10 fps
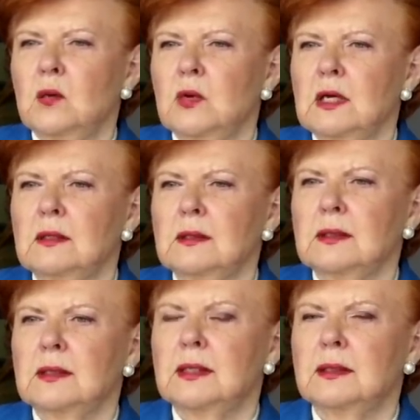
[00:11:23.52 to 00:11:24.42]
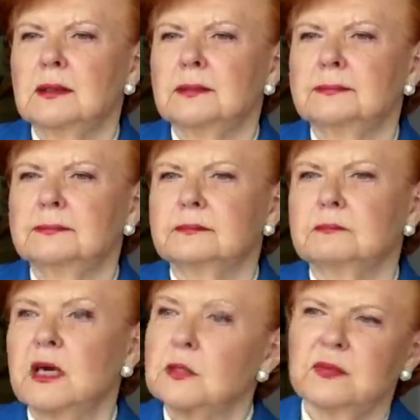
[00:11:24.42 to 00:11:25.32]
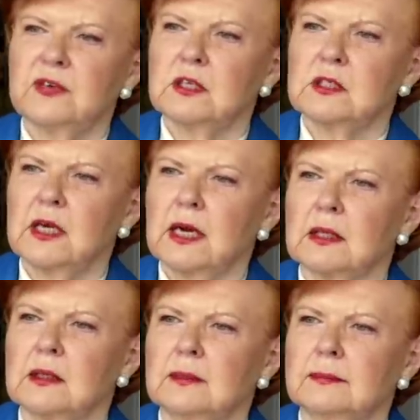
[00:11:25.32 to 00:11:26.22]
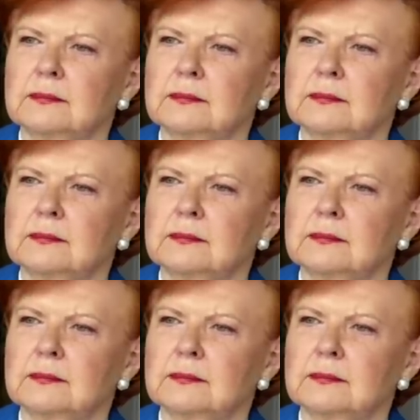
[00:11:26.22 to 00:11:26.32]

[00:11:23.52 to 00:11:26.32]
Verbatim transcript: Well, uh, it makes me very sad.